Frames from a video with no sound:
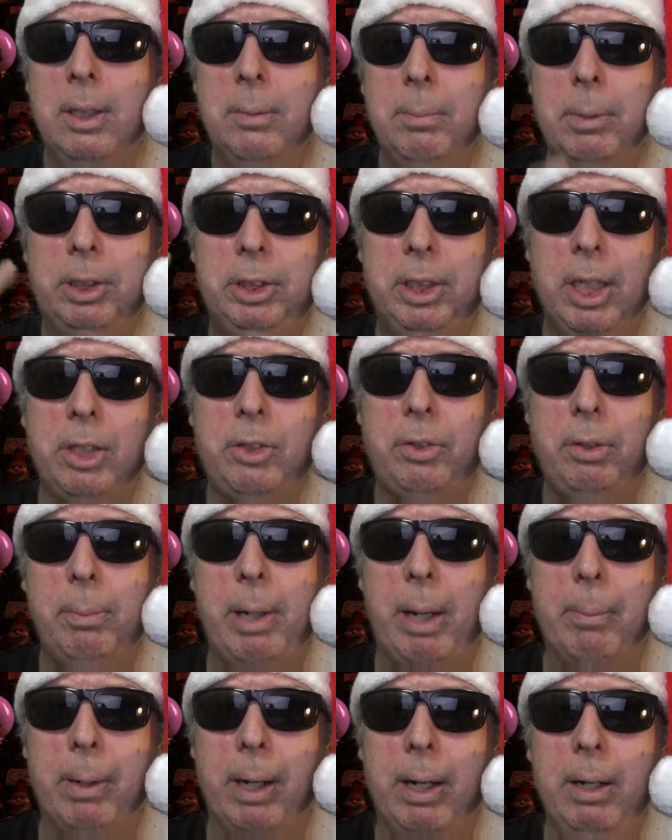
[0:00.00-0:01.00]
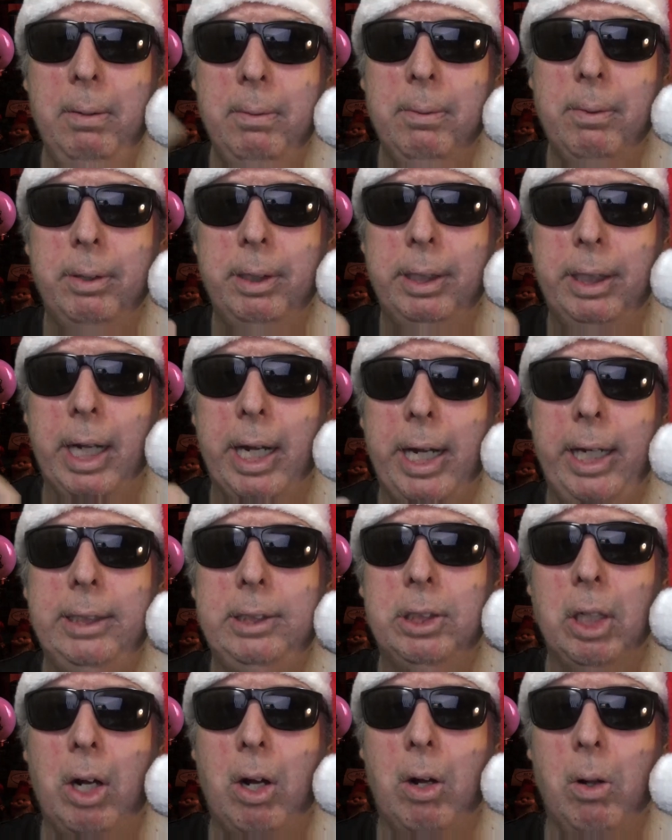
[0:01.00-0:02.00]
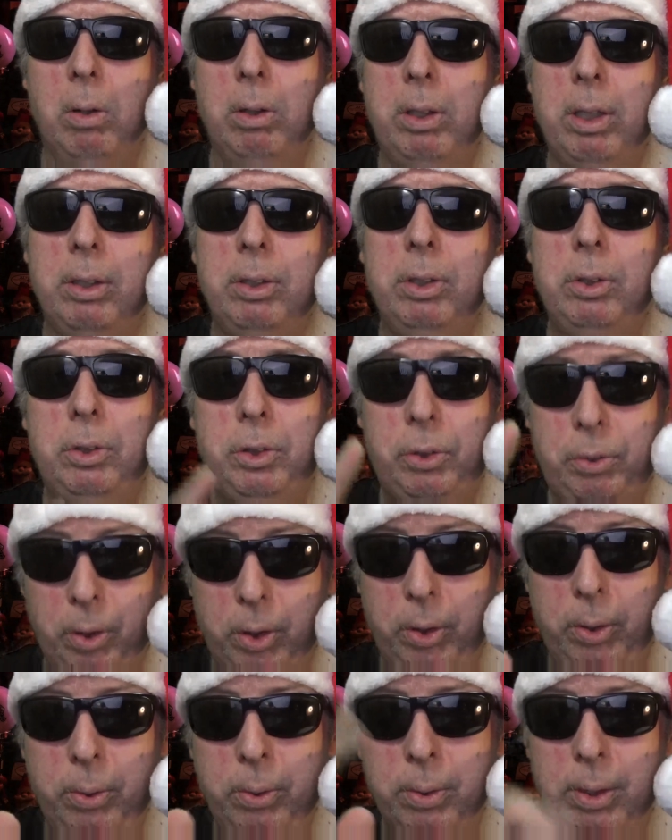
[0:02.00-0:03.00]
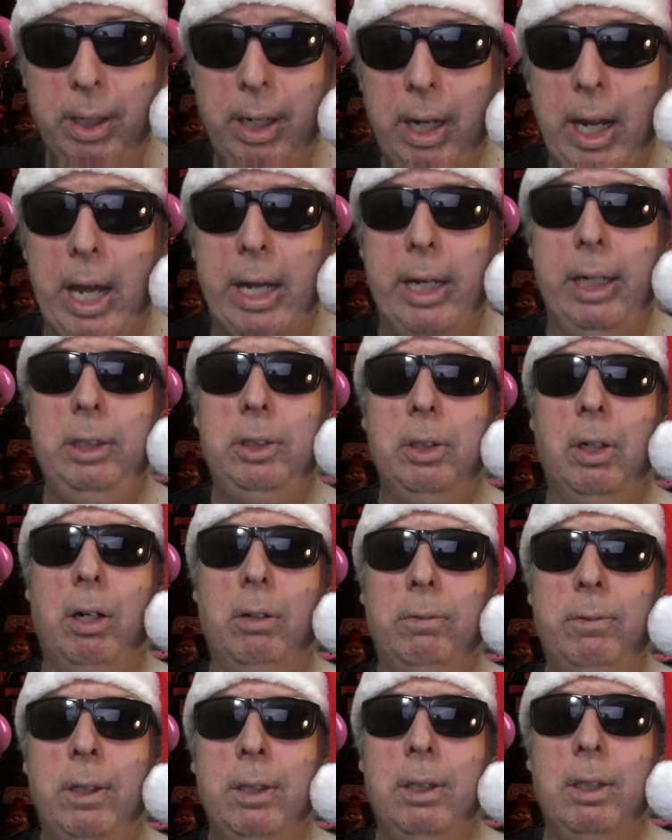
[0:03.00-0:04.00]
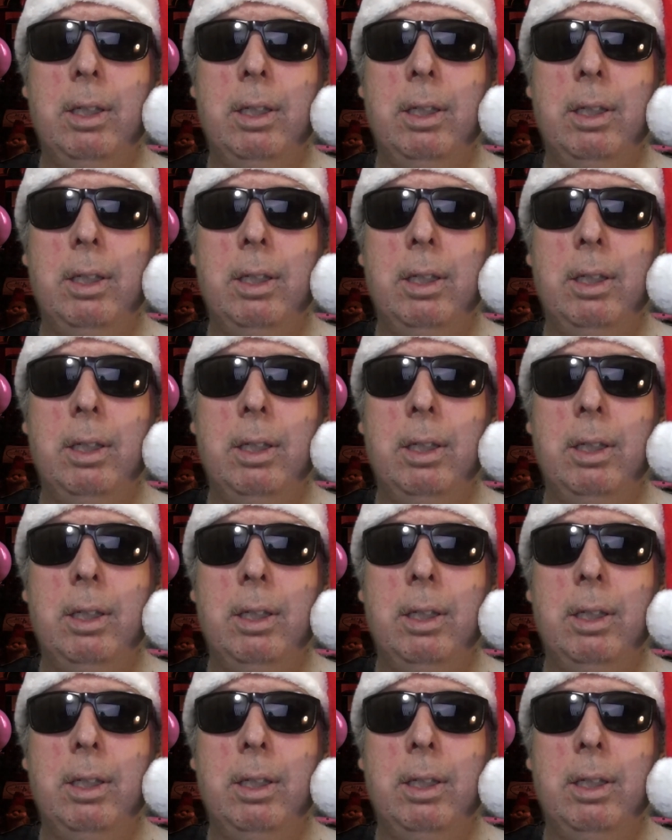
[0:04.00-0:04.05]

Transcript: But just remember the age-old true adage of